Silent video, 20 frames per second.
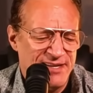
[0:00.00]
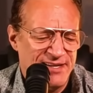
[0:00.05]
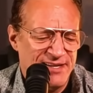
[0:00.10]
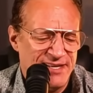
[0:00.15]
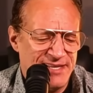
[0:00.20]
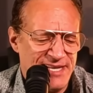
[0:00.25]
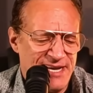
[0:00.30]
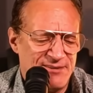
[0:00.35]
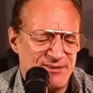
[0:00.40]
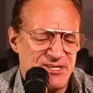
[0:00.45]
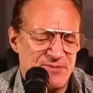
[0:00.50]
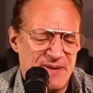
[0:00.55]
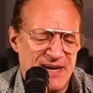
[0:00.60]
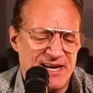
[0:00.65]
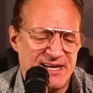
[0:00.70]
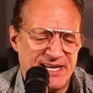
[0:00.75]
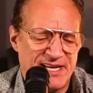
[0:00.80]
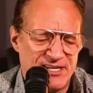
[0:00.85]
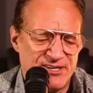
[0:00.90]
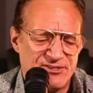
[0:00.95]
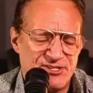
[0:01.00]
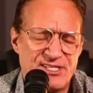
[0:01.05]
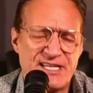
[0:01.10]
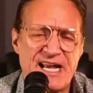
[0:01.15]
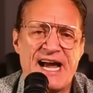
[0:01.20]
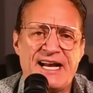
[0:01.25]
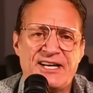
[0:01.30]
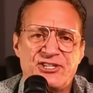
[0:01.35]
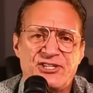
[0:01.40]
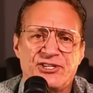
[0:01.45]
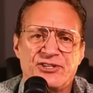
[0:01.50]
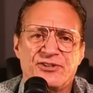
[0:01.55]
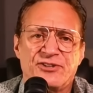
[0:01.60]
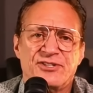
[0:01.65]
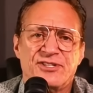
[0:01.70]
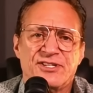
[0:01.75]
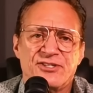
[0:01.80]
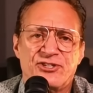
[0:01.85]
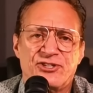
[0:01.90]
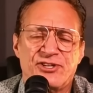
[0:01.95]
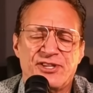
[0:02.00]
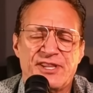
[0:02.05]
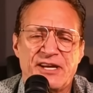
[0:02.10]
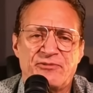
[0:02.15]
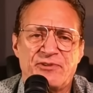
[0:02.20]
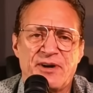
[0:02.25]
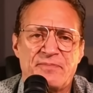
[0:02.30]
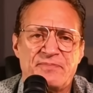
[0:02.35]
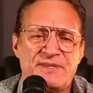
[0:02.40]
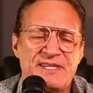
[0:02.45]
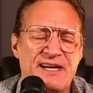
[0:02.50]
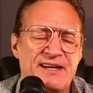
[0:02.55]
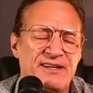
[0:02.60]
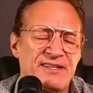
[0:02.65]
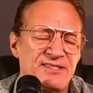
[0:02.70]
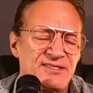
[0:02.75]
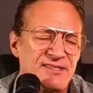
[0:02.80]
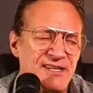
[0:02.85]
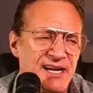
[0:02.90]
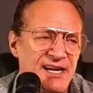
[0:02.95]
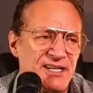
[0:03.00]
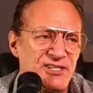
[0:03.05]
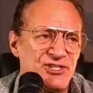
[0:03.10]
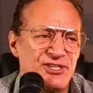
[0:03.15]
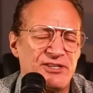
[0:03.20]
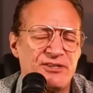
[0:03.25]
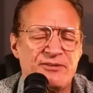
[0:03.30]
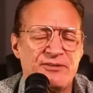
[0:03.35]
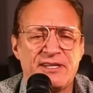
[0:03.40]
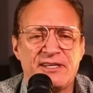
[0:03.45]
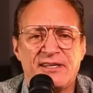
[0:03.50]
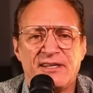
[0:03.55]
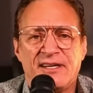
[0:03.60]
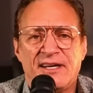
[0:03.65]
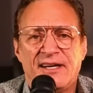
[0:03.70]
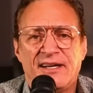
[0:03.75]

And that was about, statues and should they rip down a statue.